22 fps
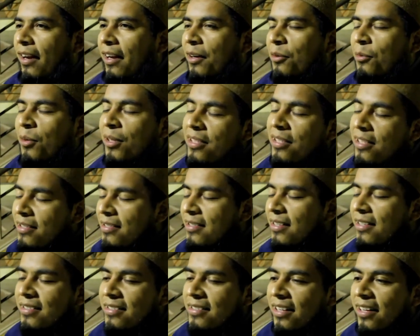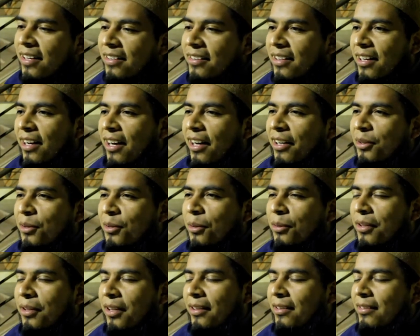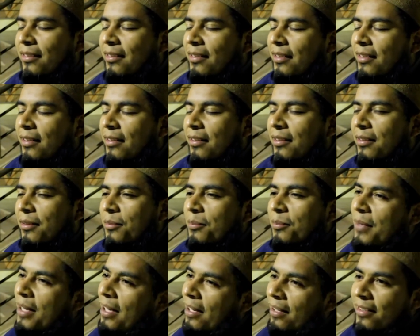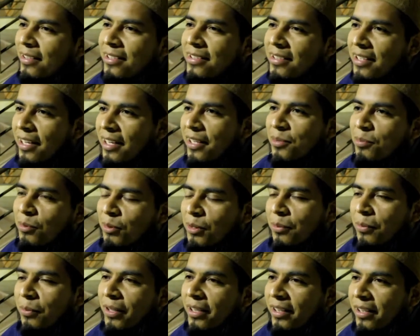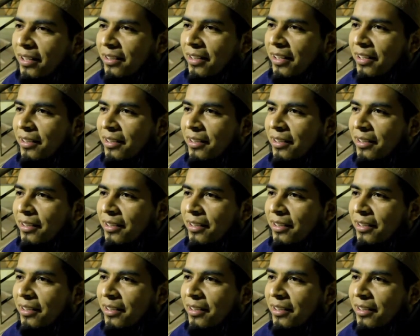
And when he says that, I thought like, man, this guy is pulling my leg.